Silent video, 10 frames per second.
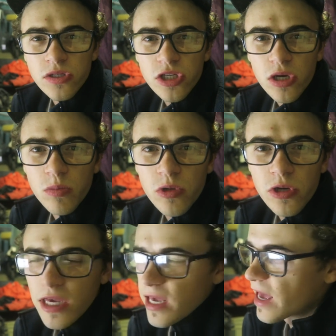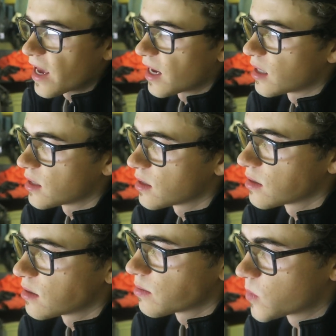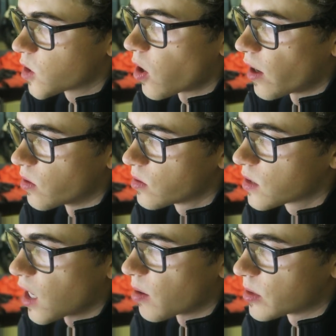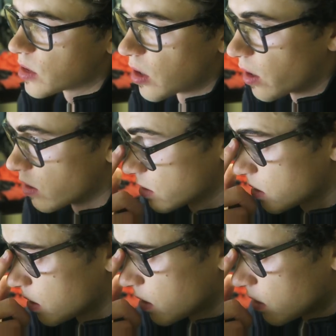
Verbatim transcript: So I'm looking at tiles, carpet tiles,